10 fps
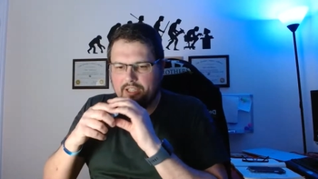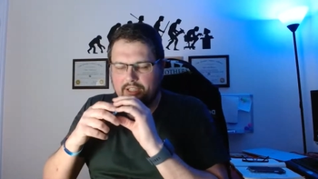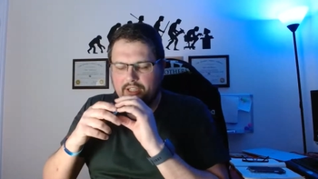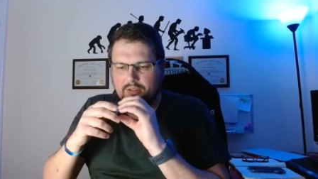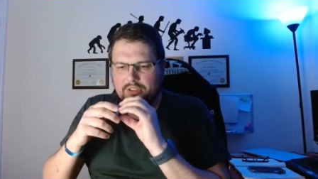
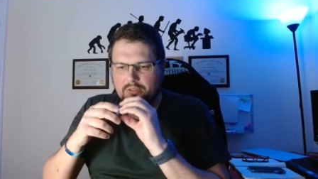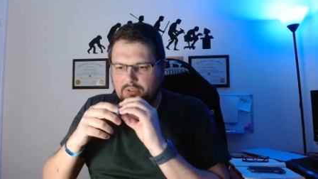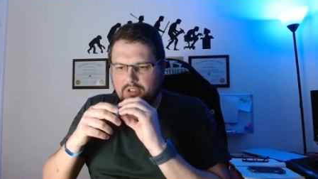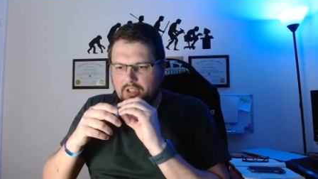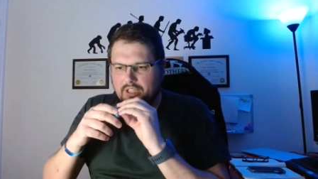and I was like, well,
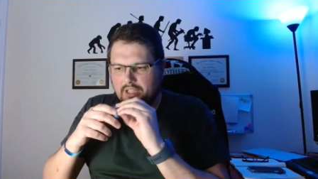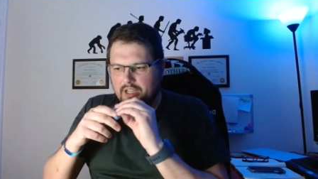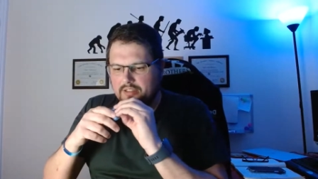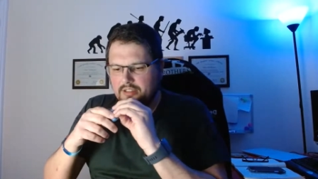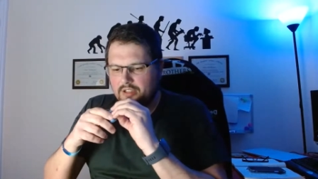
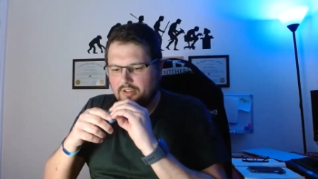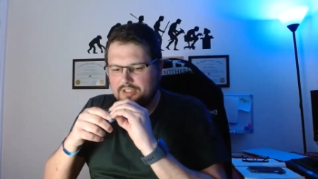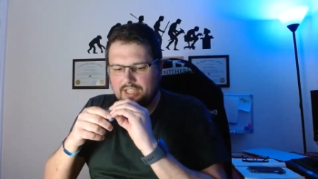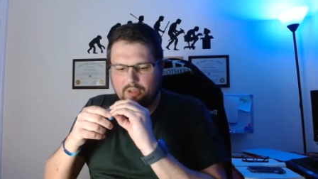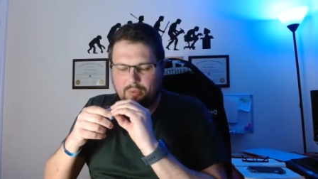no,
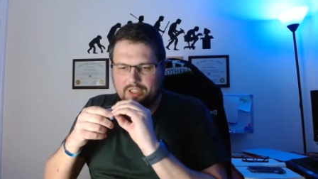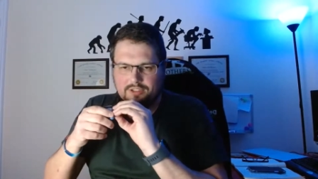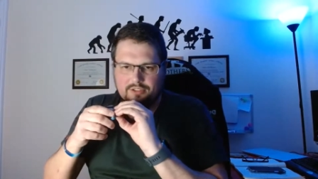there's other ways